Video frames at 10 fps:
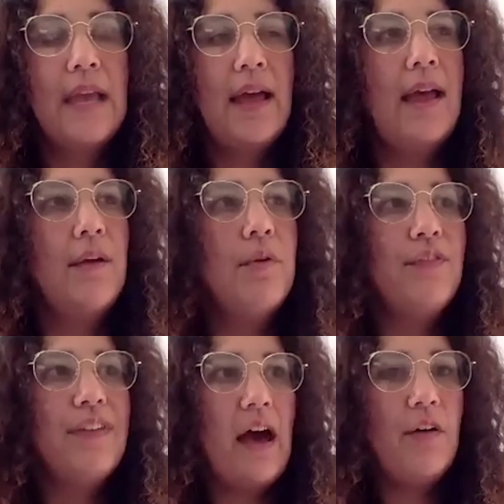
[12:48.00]
I don't know
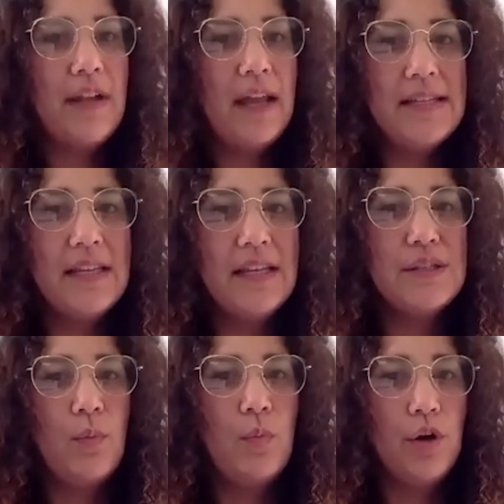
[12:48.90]
if galvanizing is
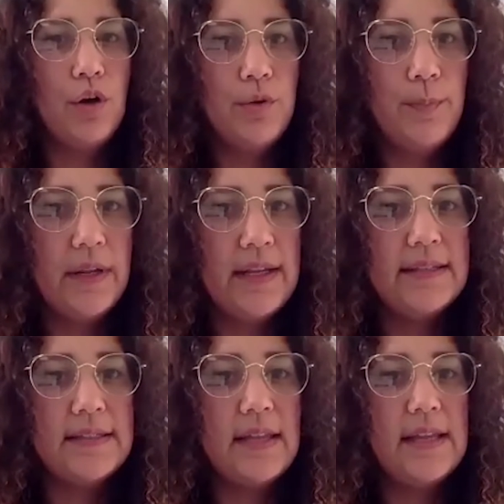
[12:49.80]
the word, but it's